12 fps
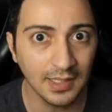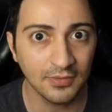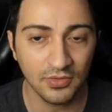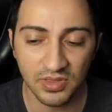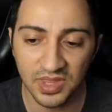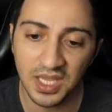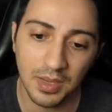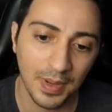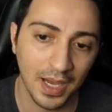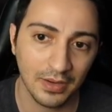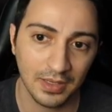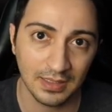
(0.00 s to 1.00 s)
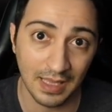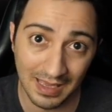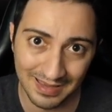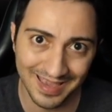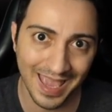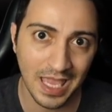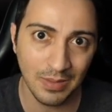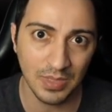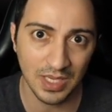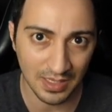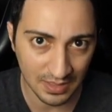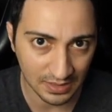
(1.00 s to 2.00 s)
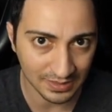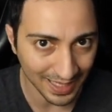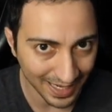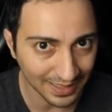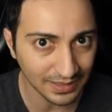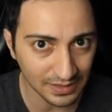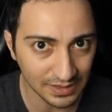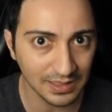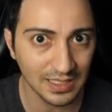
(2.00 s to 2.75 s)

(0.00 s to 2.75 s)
If you think about it, a game is technically